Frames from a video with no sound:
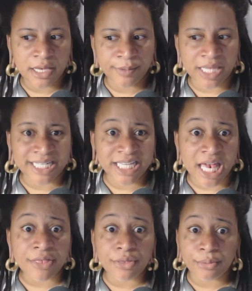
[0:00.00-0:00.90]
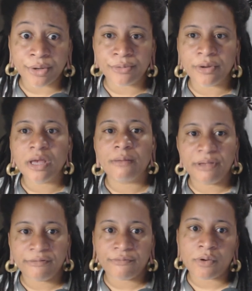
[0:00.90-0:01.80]
I would like to get through
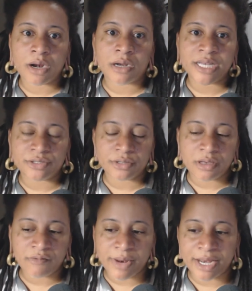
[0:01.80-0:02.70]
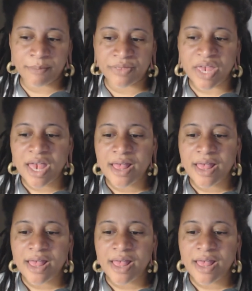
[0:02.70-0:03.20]
before National Novel Writing Month,